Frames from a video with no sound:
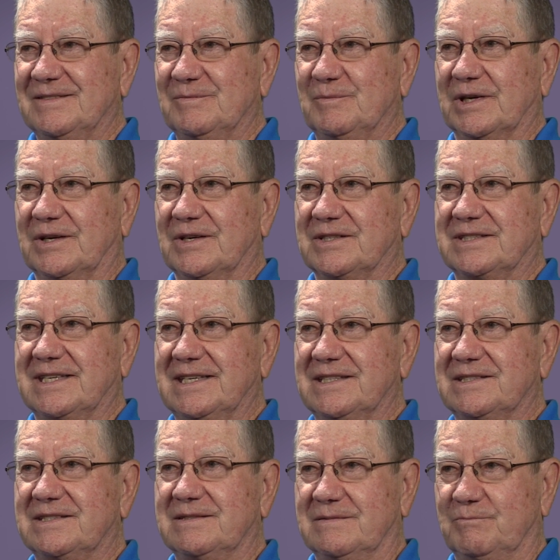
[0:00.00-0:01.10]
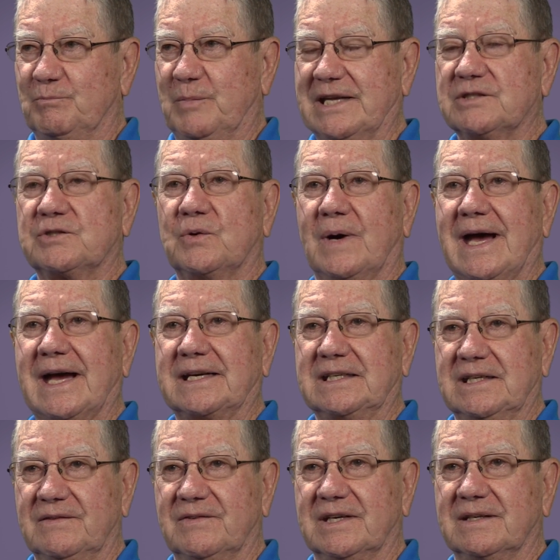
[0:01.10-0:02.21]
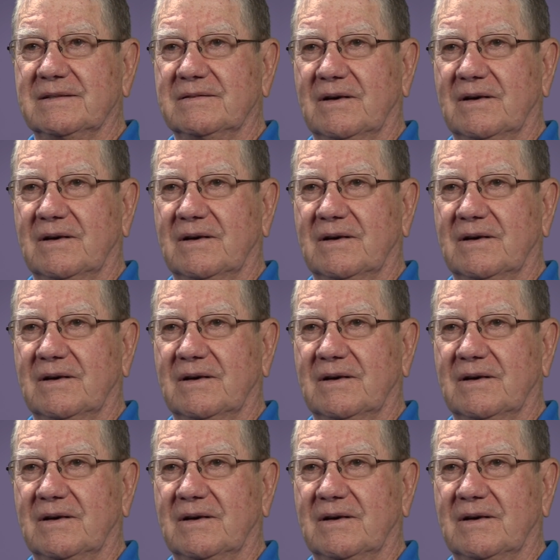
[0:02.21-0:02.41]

because he's been so active in